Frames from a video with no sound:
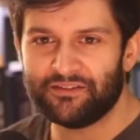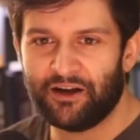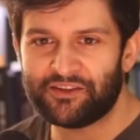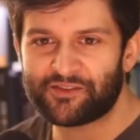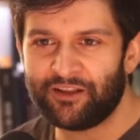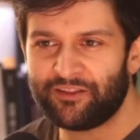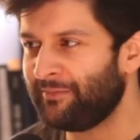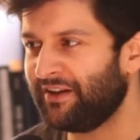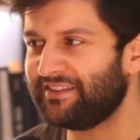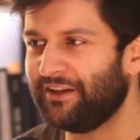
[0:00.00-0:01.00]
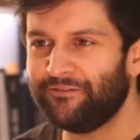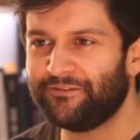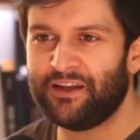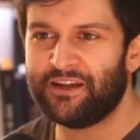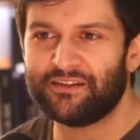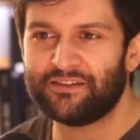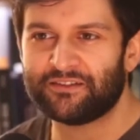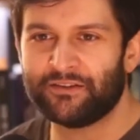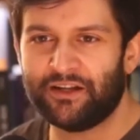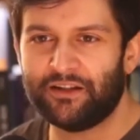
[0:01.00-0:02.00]
unspotlight myself and
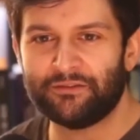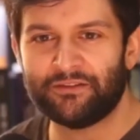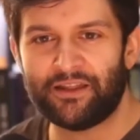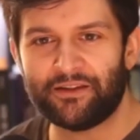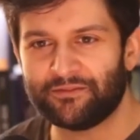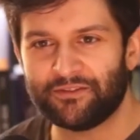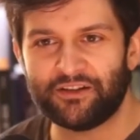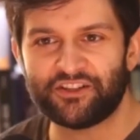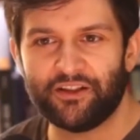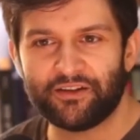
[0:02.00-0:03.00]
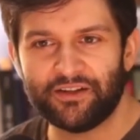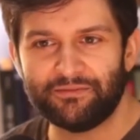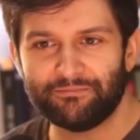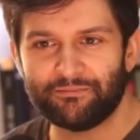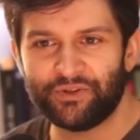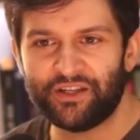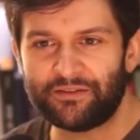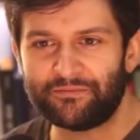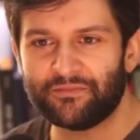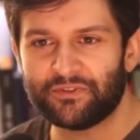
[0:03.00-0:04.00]
uh, let Angelika
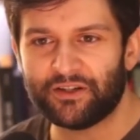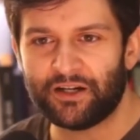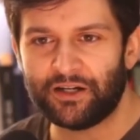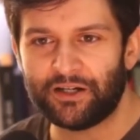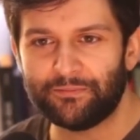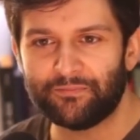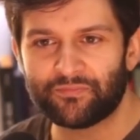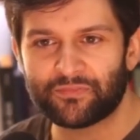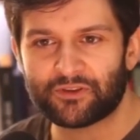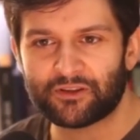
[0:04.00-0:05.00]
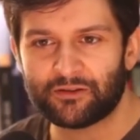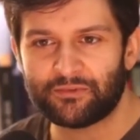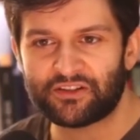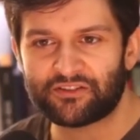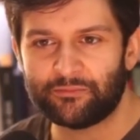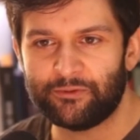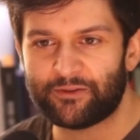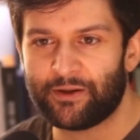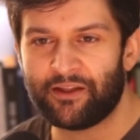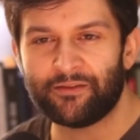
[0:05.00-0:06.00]
begin. Um, just remove
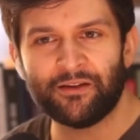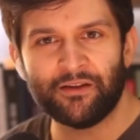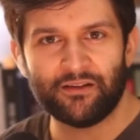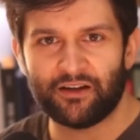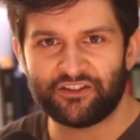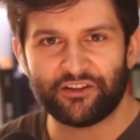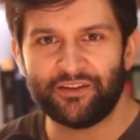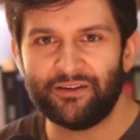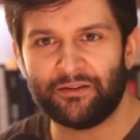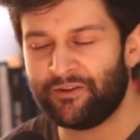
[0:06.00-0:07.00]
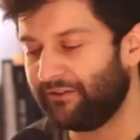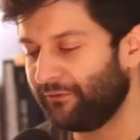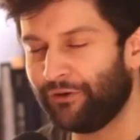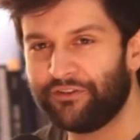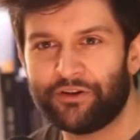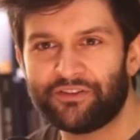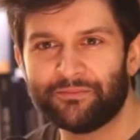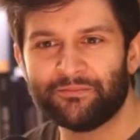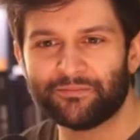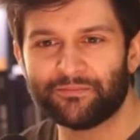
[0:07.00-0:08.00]
my spotlight. Angelika, the floor is yours.